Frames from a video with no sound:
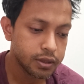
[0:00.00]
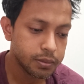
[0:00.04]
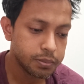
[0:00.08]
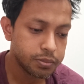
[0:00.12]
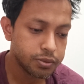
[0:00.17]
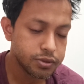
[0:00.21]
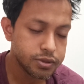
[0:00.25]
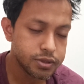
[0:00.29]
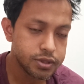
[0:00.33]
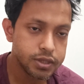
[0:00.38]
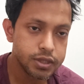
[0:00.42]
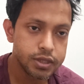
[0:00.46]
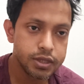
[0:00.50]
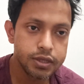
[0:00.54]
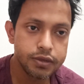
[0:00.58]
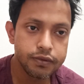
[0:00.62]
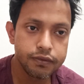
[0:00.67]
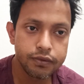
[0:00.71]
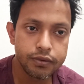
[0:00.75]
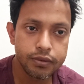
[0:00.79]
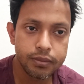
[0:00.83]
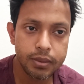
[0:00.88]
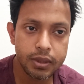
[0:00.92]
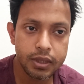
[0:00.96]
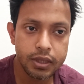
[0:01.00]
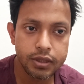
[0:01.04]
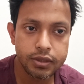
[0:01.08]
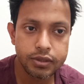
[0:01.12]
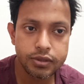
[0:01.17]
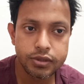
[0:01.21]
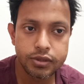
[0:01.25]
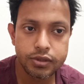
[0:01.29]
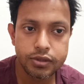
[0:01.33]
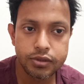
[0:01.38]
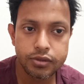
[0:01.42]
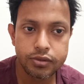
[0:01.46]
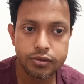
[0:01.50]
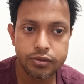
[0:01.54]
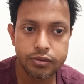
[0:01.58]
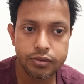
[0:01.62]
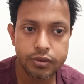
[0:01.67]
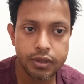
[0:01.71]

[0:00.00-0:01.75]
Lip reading: perceive or imagine or